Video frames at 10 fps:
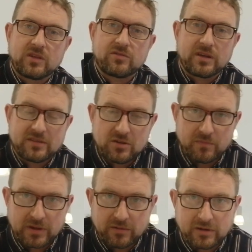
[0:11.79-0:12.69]

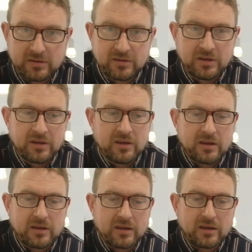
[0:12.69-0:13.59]
transition period,
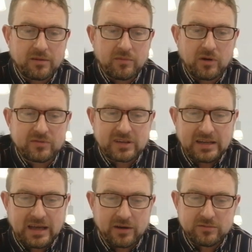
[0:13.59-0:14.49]

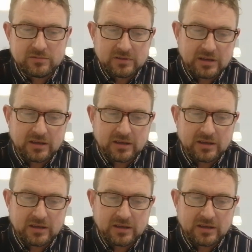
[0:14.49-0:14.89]
obviously now